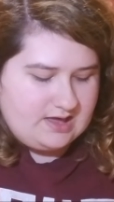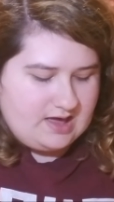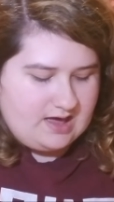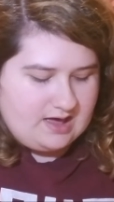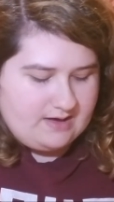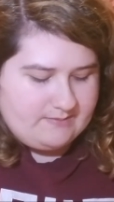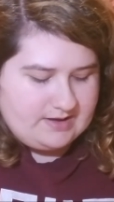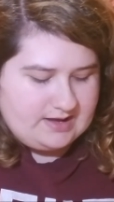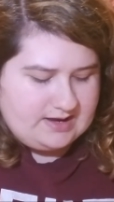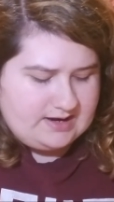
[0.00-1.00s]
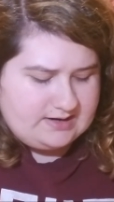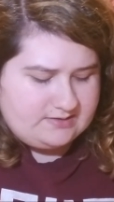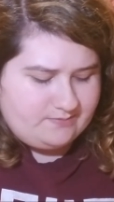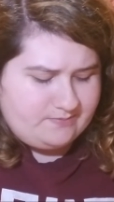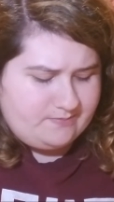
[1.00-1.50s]
um,
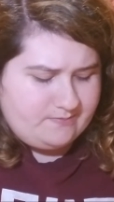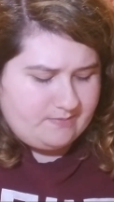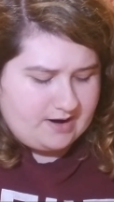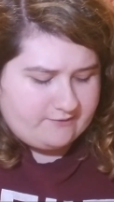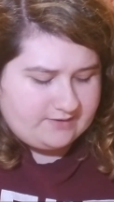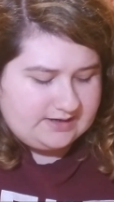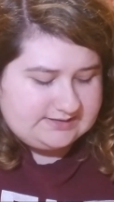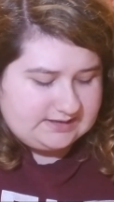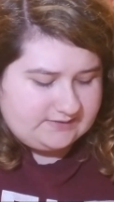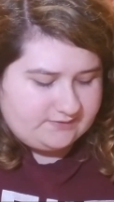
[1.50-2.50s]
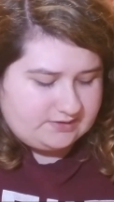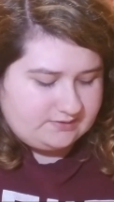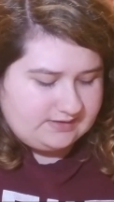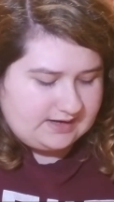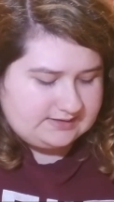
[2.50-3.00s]
and my reasoning for
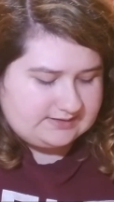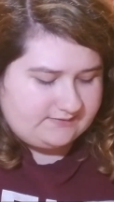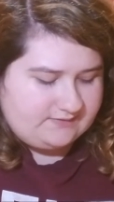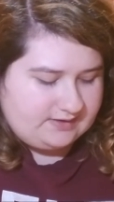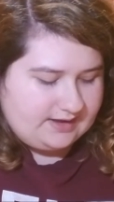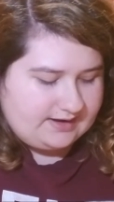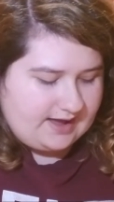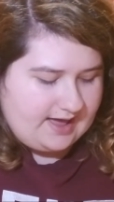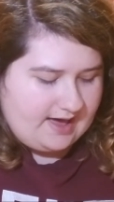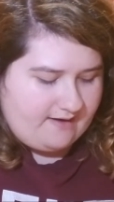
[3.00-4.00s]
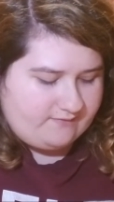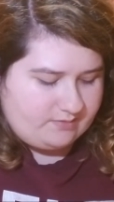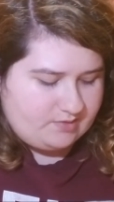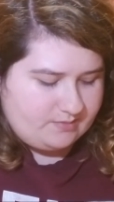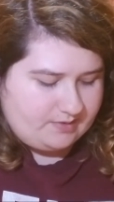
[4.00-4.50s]
doing that is I feel like I have a
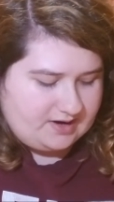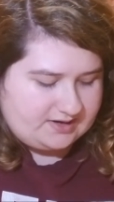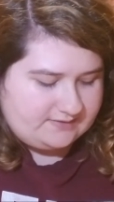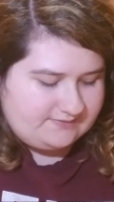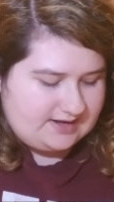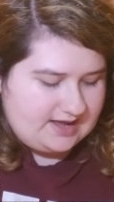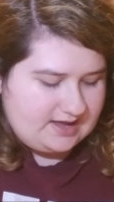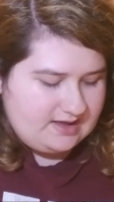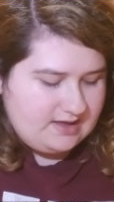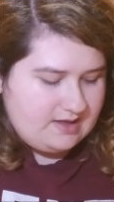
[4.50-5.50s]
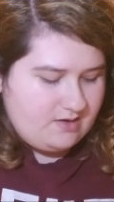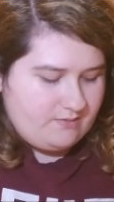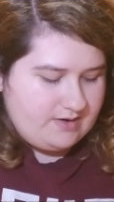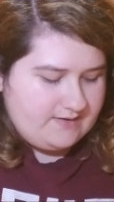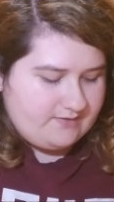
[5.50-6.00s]
more productive day
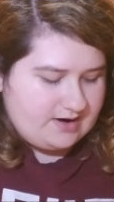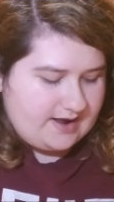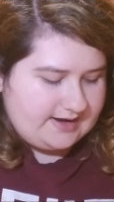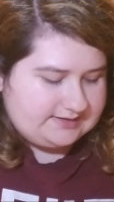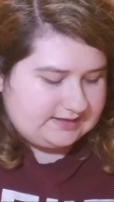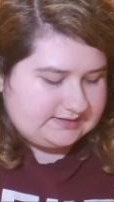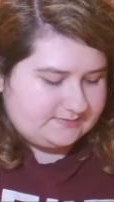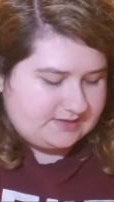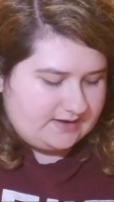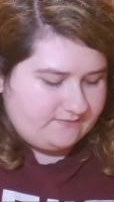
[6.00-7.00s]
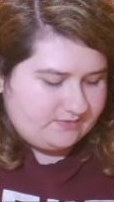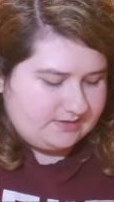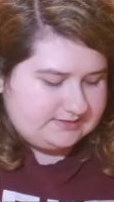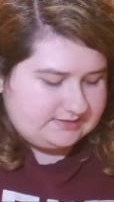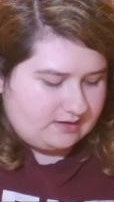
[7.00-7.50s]
whenever I take some time for
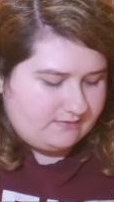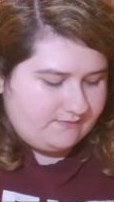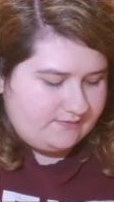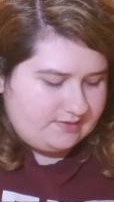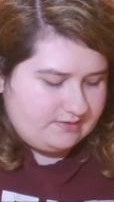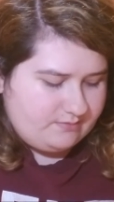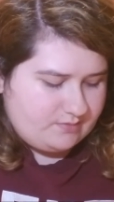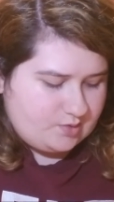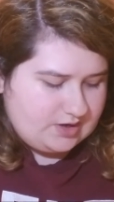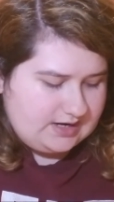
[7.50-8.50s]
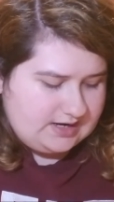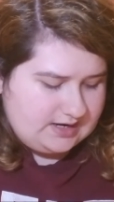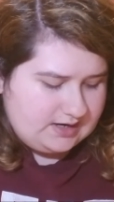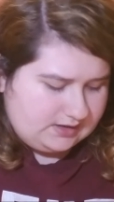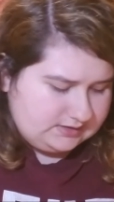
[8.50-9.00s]
myself in the
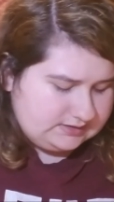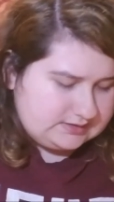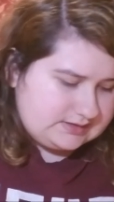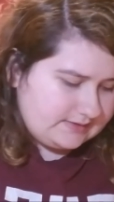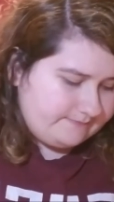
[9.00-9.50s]
mornings.